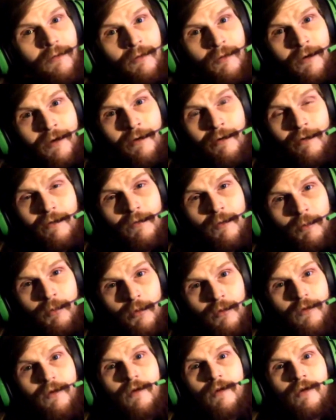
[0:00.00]
leader of the
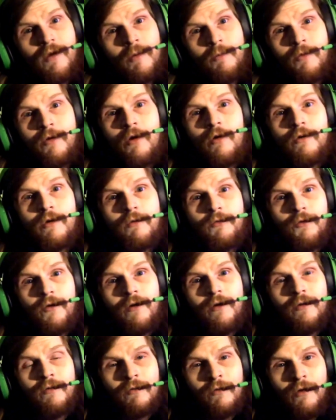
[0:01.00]
Bullet Club, Cody
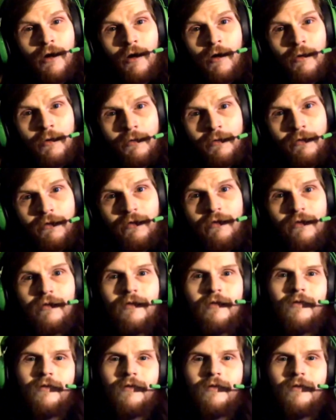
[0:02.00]
freaking Rhodes.